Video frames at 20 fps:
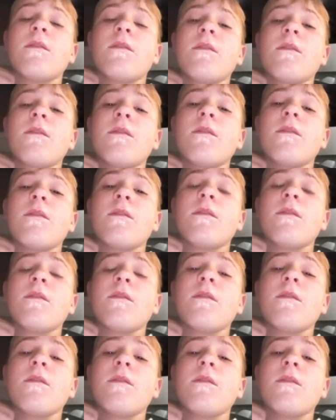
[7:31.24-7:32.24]

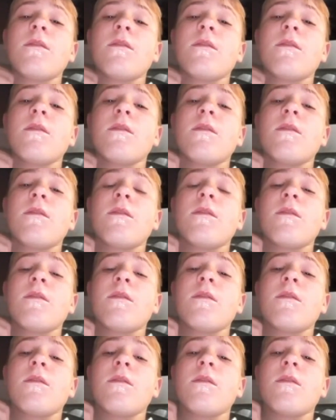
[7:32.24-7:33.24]

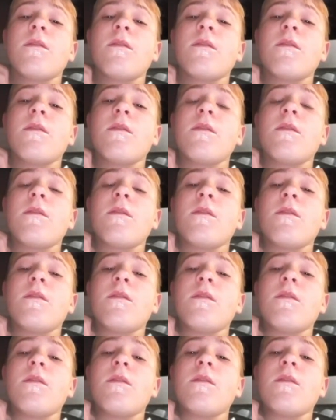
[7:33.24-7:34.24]

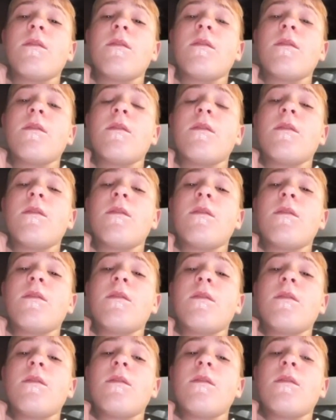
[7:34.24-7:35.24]

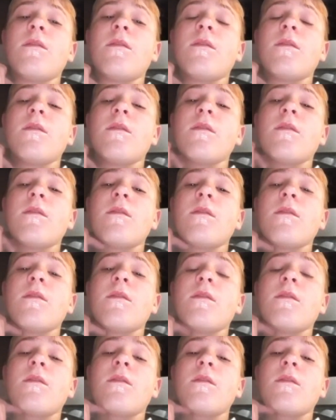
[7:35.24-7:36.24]

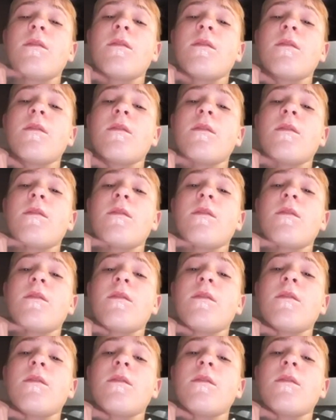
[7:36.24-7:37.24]

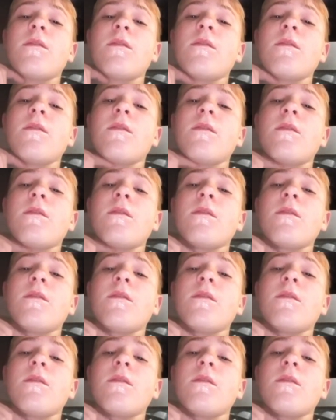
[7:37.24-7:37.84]
This person isn't speaking.